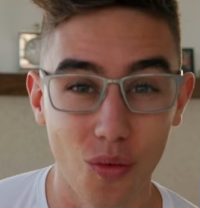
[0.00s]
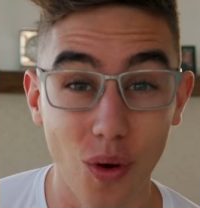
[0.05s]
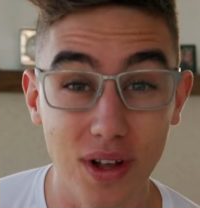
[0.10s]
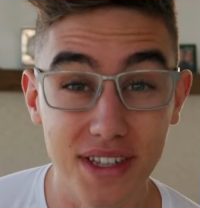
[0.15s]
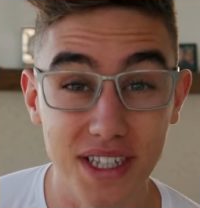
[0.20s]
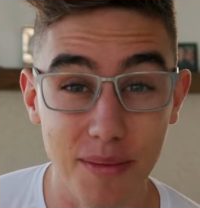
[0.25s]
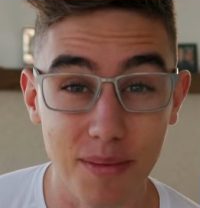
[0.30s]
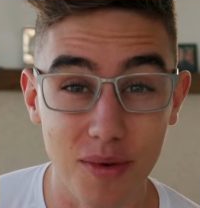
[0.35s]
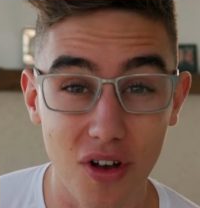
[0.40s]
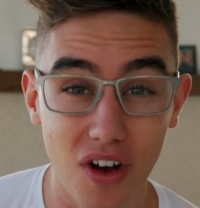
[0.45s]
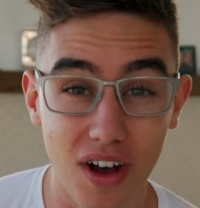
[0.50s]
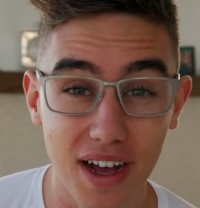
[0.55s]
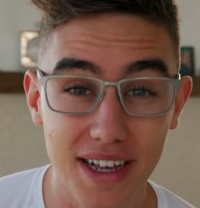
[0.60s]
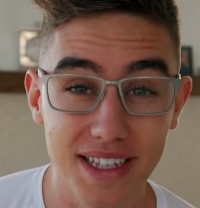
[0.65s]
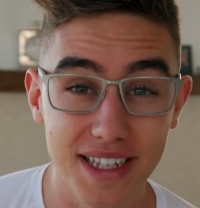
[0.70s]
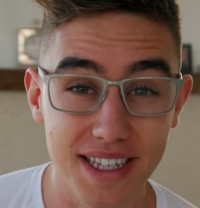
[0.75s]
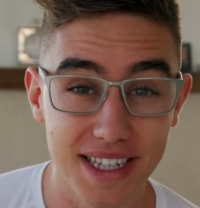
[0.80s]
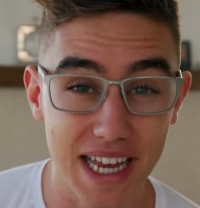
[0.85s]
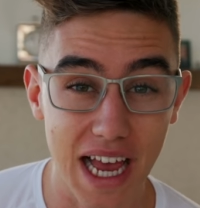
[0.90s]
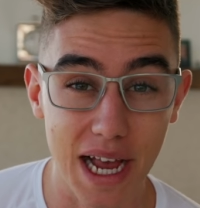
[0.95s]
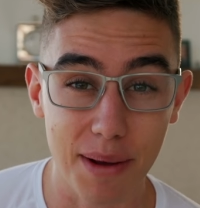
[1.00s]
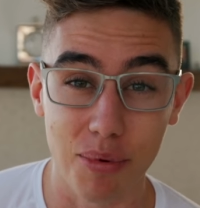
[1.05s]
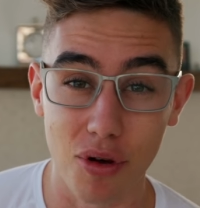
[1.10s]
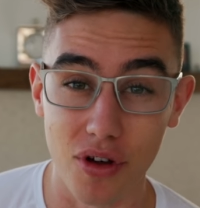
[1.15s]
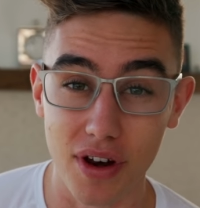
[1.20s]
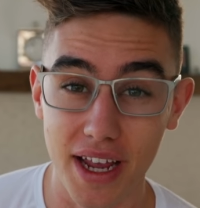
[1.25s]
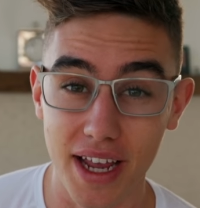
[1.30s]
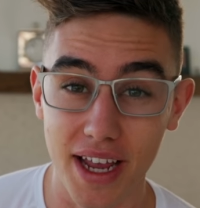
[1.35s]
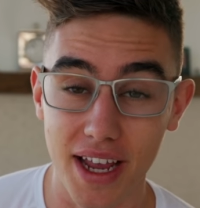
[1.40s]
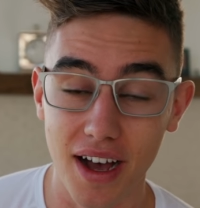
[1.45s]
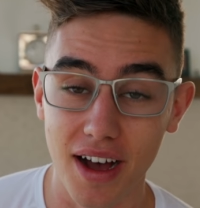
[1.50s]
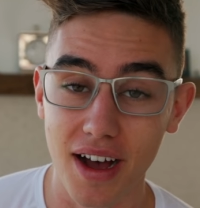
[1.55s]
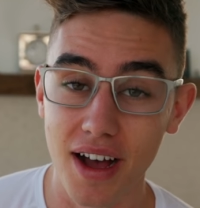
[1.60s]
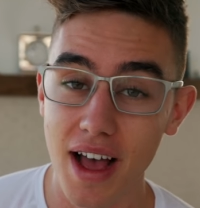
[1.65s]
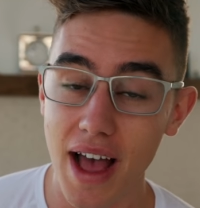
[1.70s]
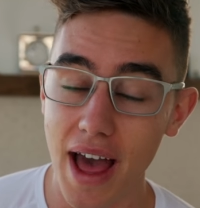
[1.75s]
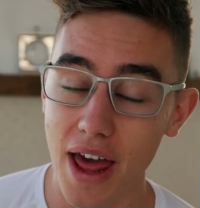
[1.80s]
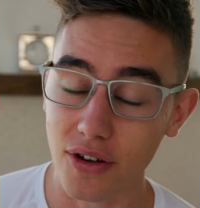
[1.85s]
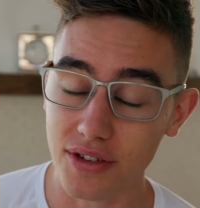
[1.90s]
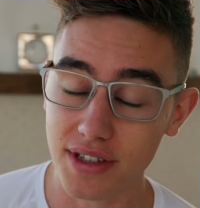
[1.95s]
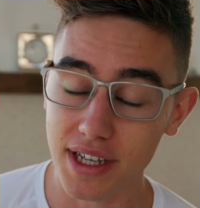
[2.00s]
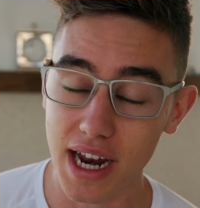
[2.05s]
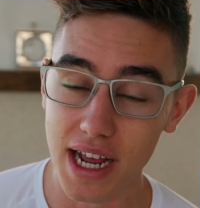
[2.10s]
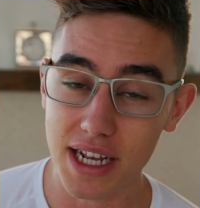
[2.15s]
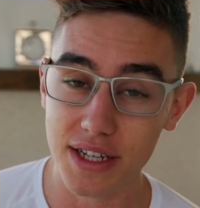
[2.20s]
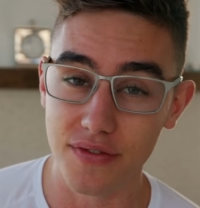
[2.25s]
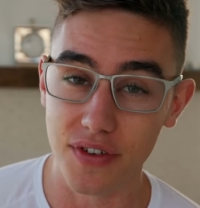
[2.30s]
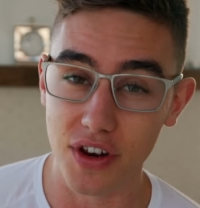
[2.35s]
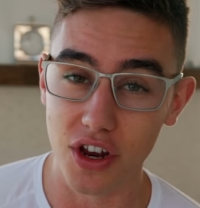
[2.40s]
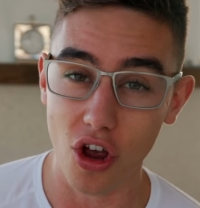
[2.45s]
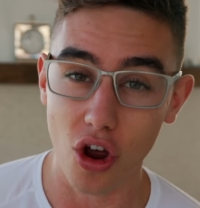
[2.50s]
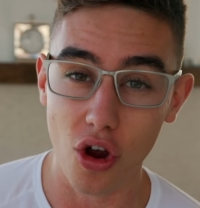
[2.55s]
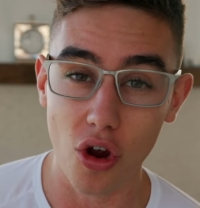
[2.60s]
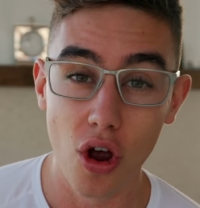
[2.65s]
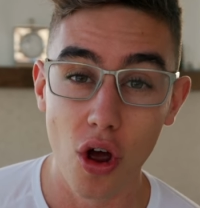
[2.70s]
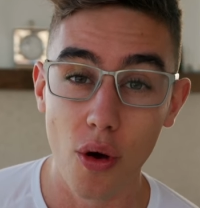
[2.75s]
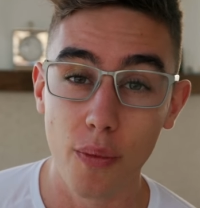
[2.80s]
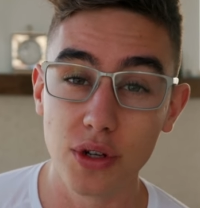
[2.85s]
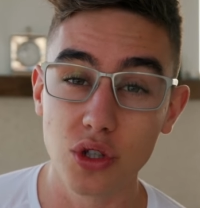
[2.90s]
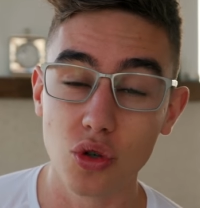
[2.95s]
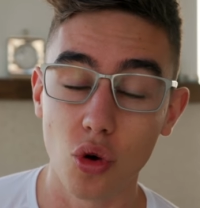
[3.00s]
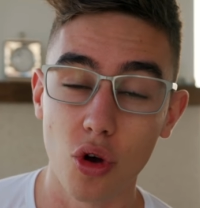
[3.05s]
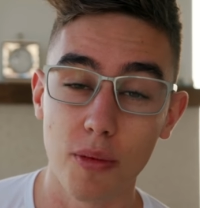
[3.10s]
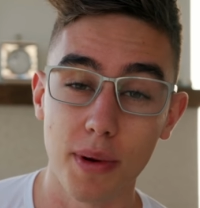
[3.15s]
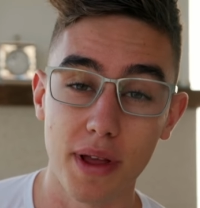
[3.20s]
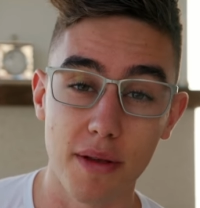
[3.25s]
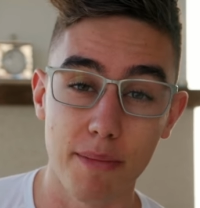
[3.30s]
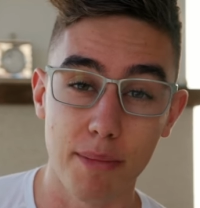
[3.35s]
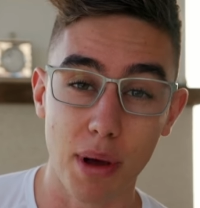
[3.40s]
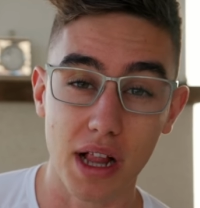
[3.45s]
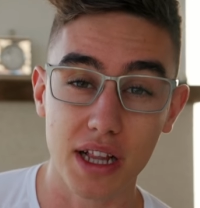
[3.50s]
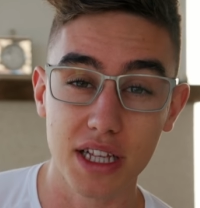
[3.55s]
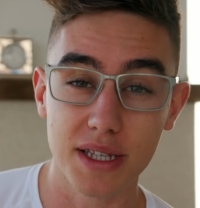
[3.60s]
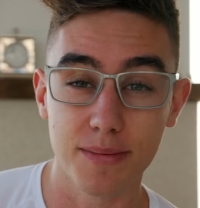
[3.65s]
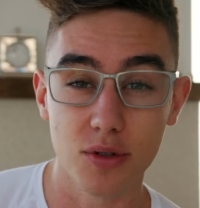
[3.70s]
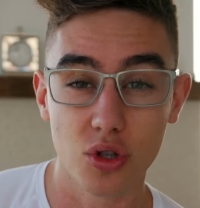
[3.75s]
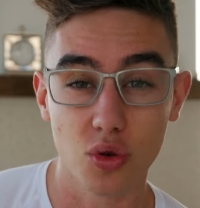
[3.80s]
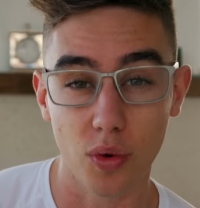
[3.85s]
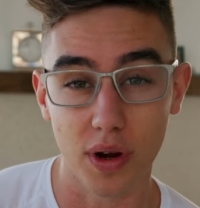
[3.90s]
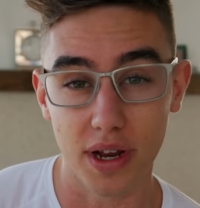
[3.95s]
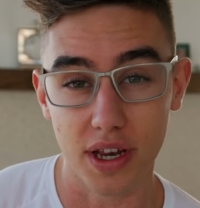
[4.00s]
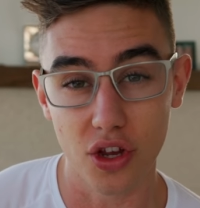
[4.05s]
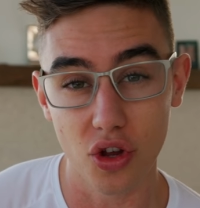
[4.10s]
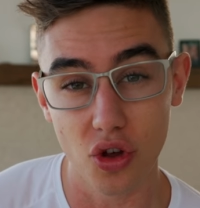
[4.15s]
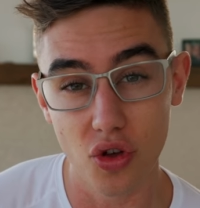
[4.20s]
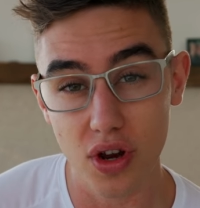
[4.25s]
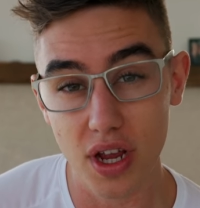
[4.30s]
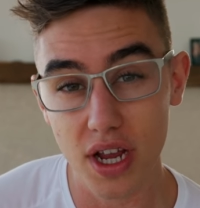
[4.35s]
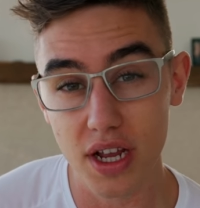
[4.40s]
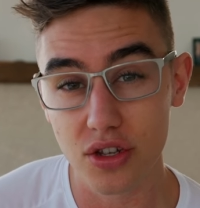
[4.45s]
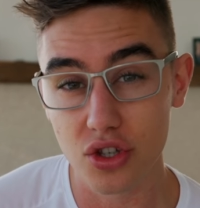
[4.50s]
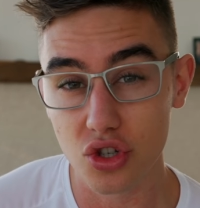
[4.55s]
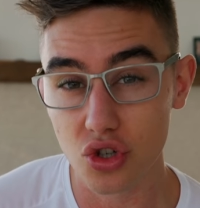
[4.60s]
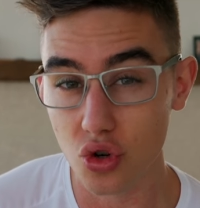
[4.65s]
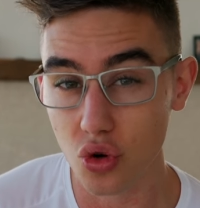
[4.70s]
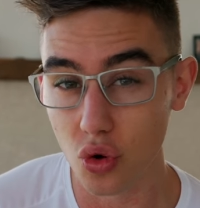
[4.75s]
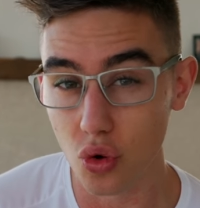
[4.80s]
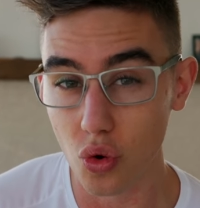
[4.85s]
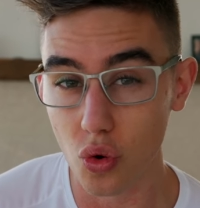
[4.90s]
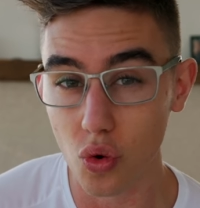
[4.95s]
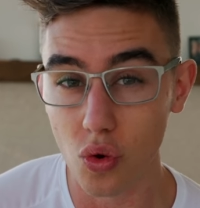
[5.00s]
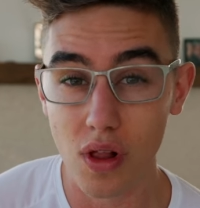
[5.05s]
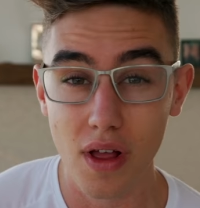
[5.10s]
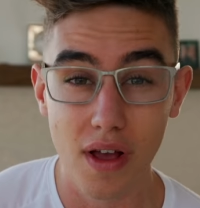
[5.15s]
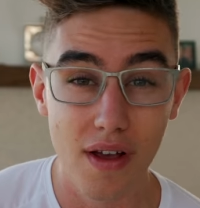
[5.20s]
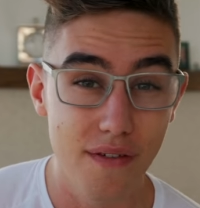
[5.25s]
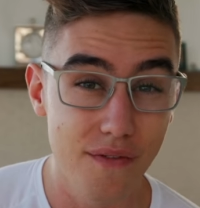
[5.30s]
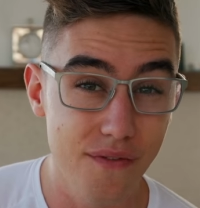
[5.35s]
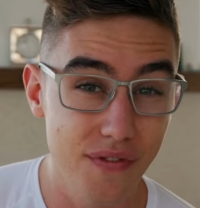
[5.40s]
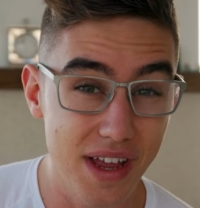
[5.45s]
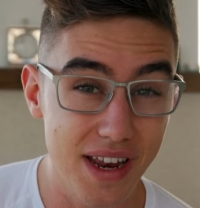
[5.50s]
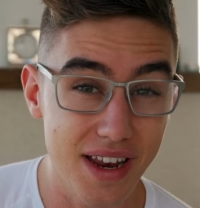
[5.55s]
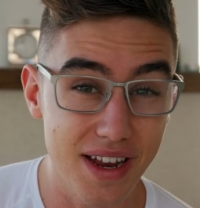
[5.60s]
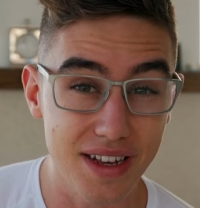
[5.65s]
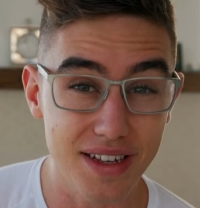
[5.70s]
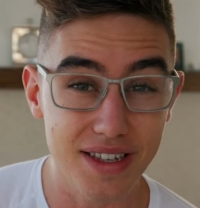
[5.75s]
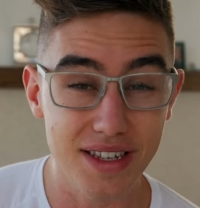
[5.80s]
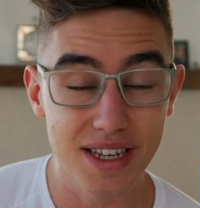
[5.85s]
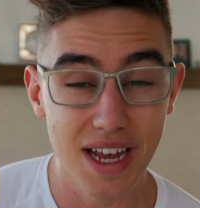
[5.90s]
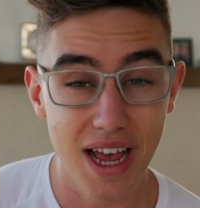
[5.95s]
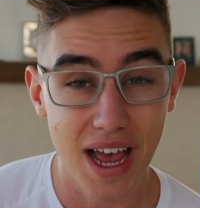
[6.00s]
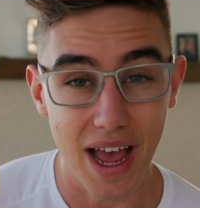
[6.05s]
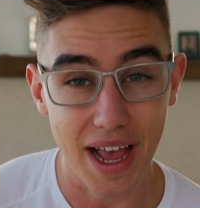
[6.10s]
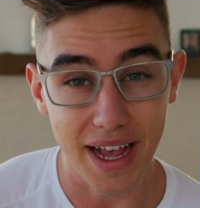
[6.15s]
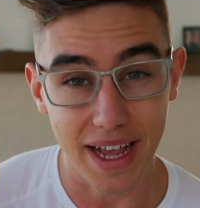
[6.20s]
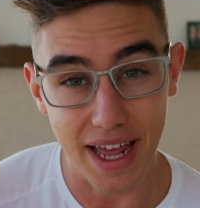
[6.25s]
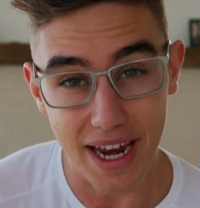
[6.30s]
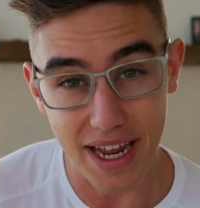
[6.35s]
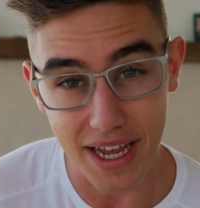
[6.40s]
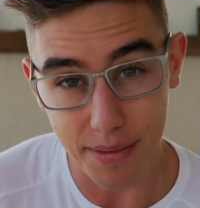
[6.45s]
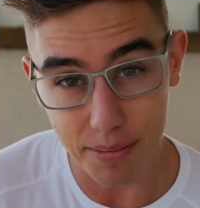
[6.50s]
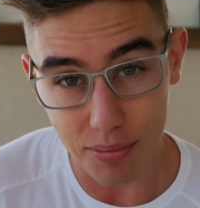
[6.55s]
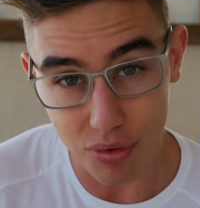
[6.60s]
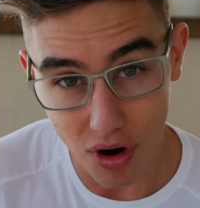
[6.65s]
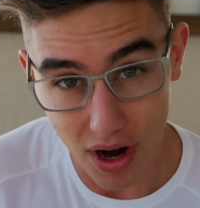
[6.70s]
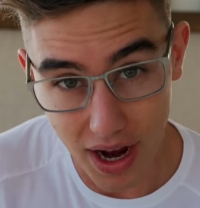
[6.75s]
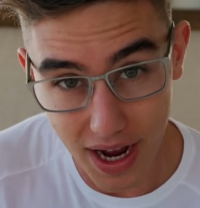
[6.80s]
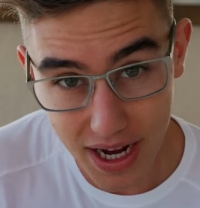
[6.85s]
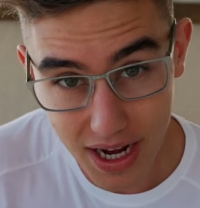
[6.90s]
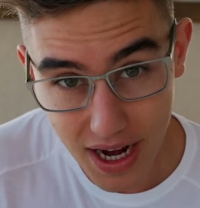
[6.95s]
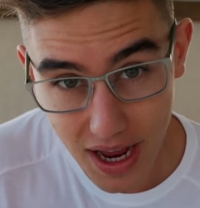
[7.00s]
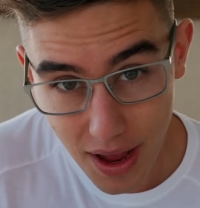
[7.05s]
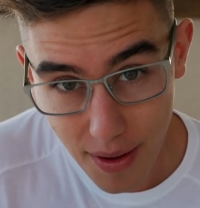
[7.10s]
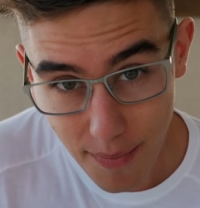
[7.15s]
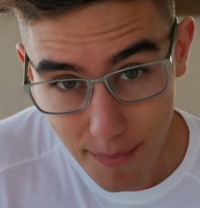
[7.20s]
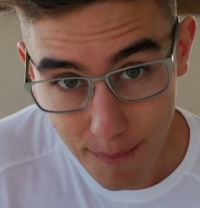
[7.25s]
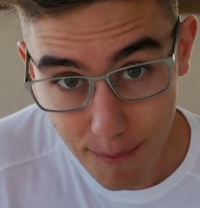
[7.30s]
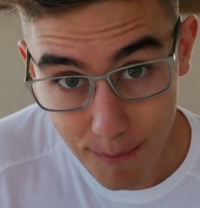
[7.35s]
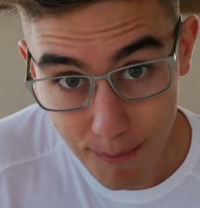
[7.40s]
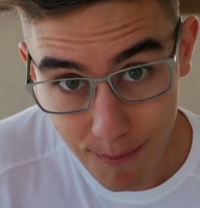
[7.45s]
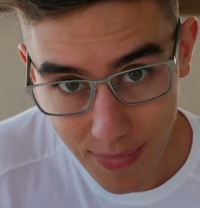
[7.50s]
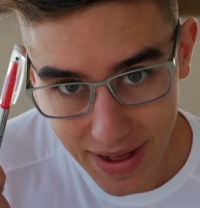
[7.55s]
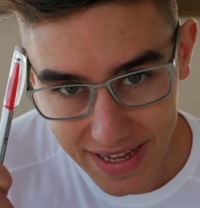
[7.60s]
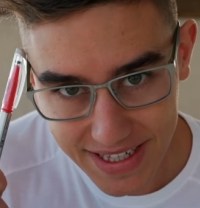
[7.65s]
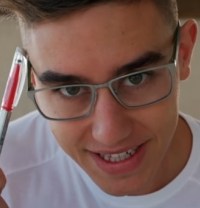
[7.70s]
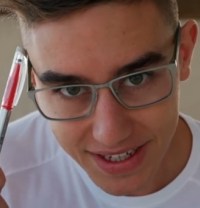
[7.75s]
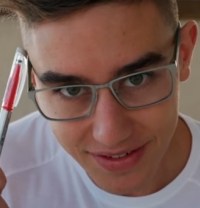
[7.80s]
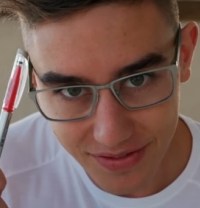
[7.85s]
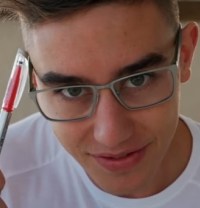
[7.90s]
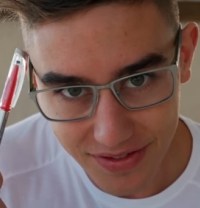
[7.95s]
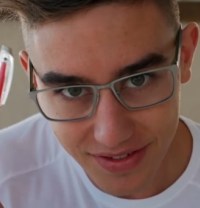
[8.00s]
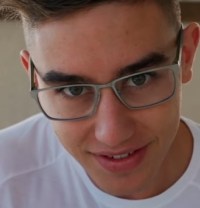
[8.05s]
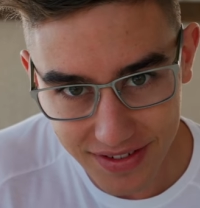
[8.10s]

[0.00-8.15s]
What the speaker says: What's up guys, Zac Perna here, and on today's video, we talk about the balance between uni, school, fitness, and getting your brain massive.